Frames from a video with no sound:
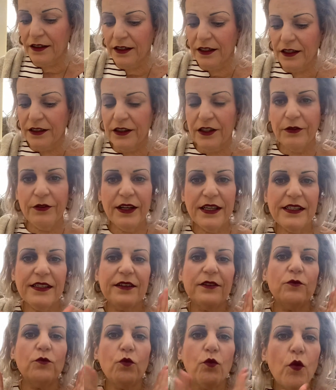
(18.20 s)
there
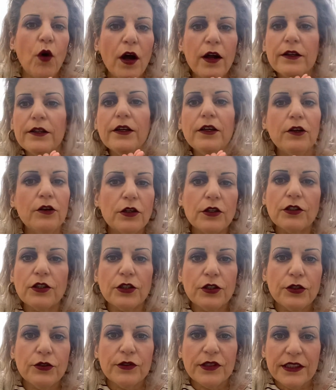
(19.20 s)
isn't one look that
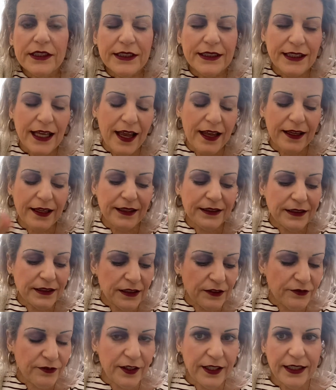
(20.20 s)
you could say is
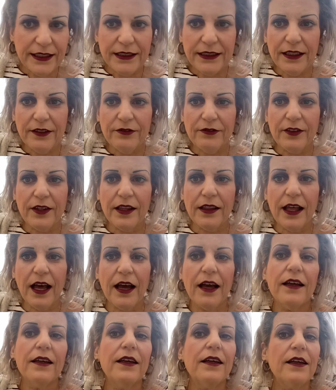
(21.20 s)
definitive from that
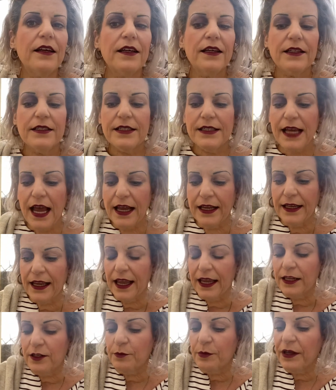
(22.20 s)

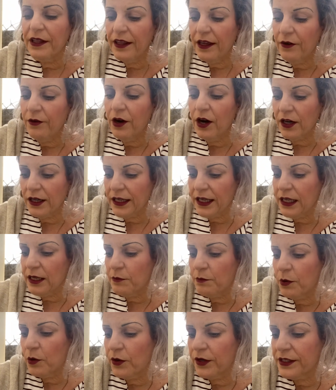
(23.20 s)
decade. But there are key
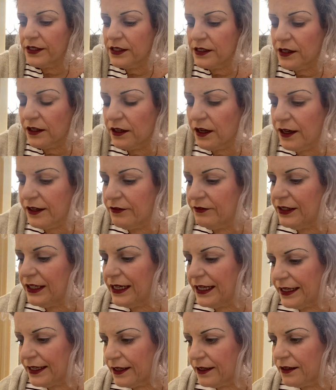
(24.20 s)
points that kind of
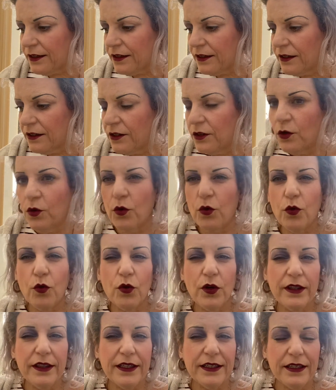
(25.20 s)
link all
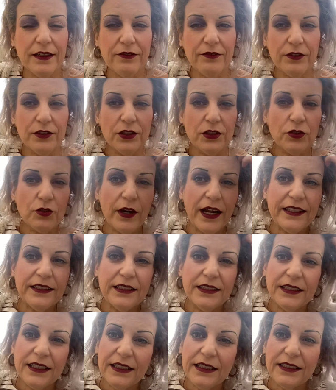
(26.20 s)
of the different trends
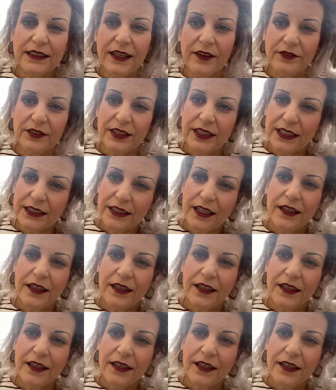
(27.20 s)
in the 70s.